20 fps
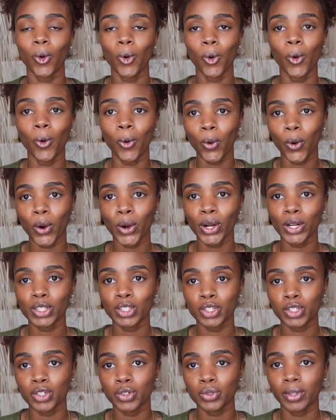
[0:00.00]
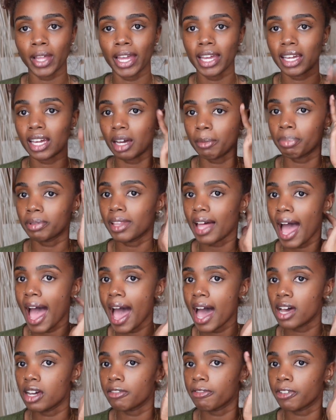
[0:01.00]
or do like a
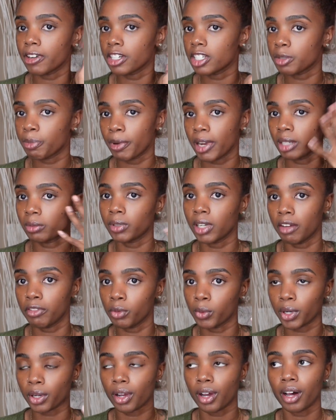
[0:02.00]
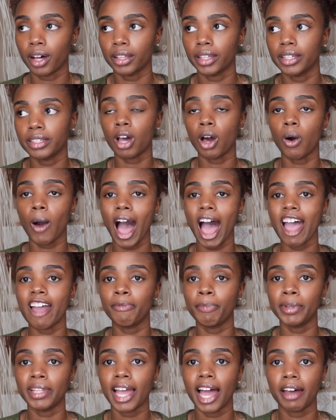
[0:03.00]
plait, a French braid, whatever you want to call it. So
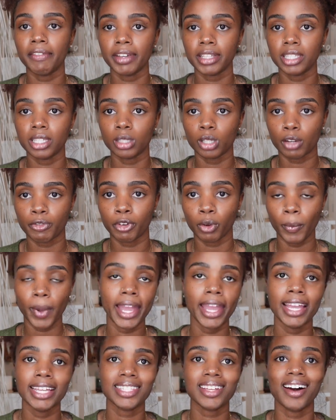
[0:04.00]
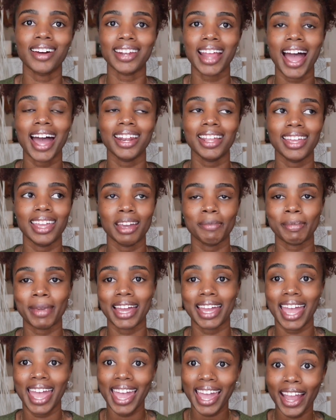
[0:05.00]
I've been having to look for ways on how to get my
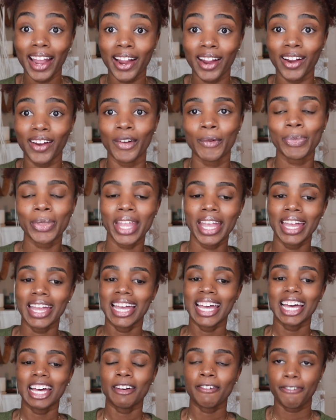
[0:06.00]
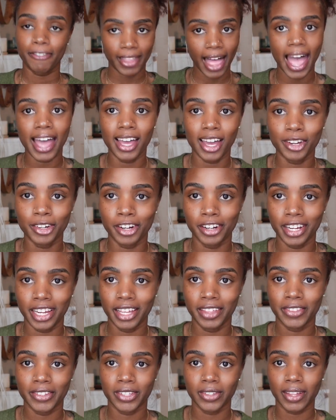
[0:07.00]
hair flat
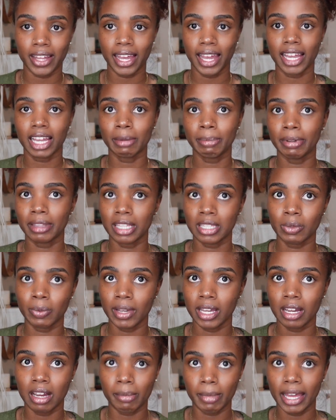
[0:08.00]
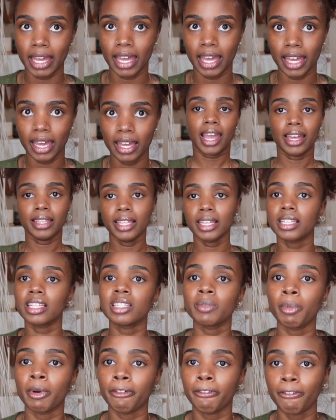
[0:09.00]
underneath so that I could put this wig on my head. And this
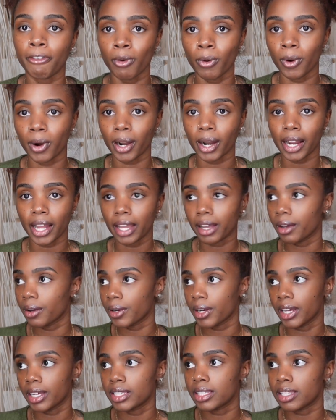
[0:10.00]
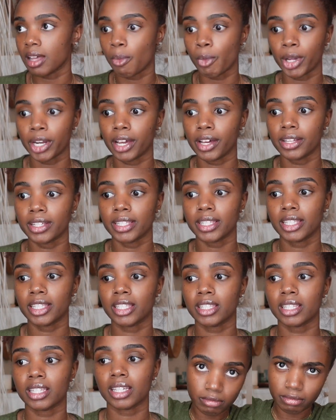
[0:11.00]
is before I go to someone
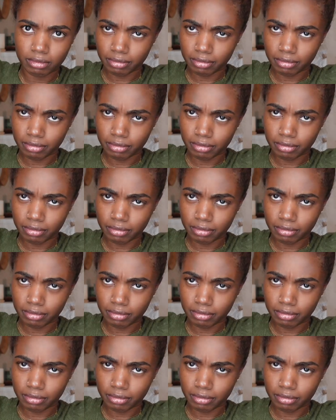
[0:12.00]
else.